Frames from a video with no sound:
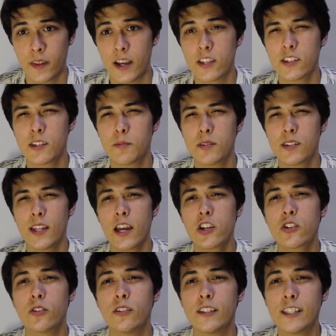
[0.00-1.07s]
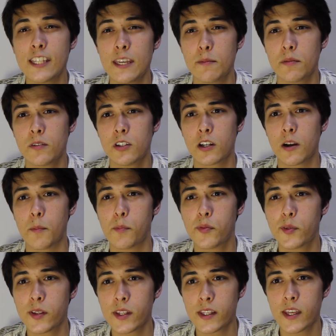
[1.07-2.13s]
a substantial leap to
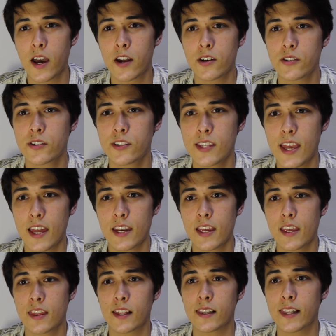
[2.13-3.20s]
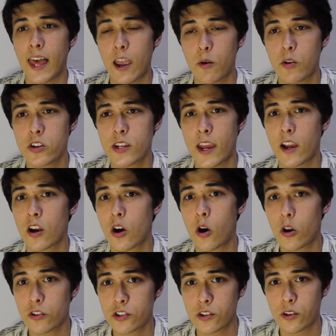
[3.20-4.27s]
completely understanding the language and
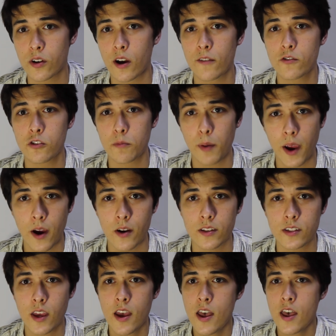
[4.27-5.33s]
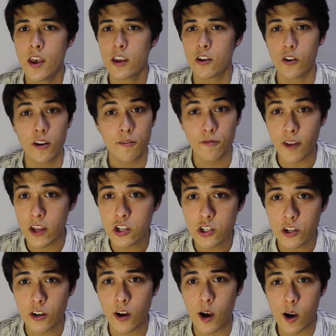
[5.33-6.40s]
culture of True Parents. Your
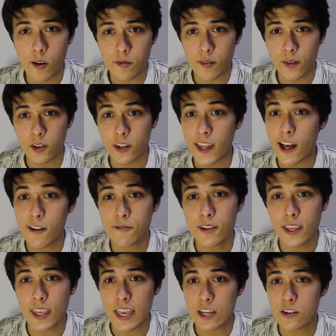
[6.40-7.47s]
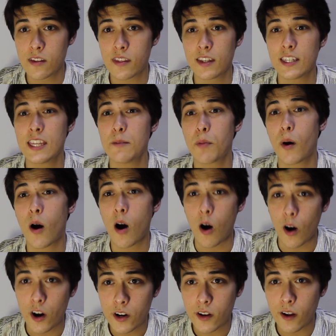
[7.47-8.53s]
adventure of delving into the deep
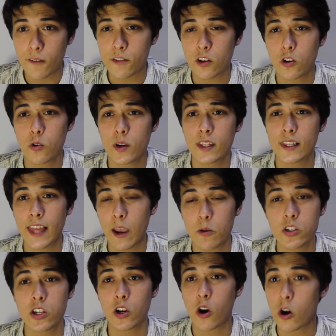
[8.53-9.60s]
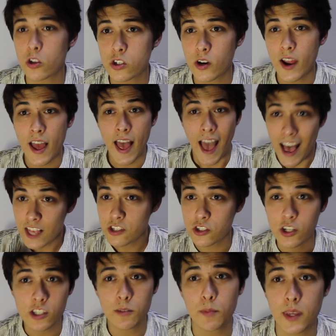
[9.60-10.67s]
heart of the Korean language and culture has
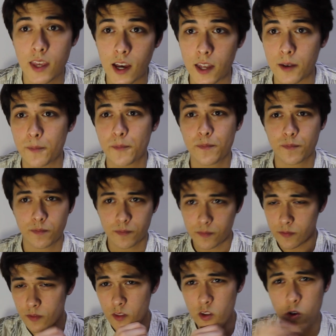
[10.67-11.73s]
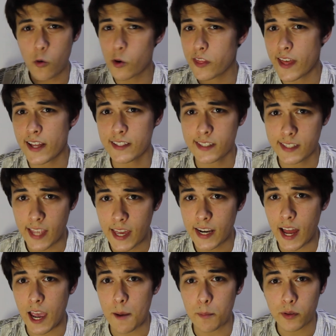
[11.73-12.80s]
just begun. With that said,
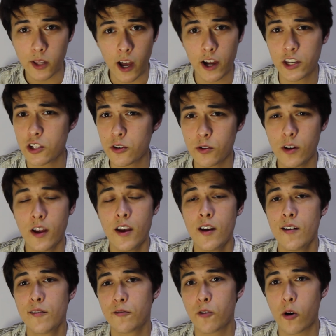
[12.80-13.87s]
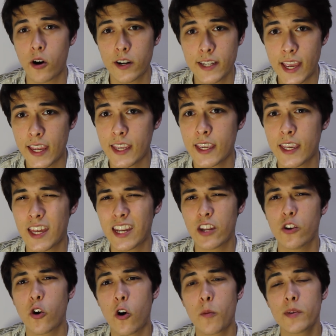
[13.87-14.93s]
I applaud you for taking an
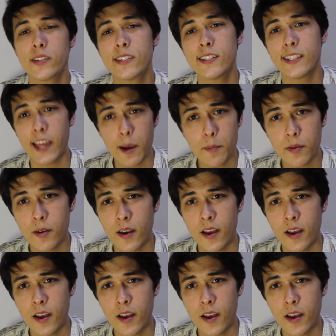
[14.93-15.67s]
enormous step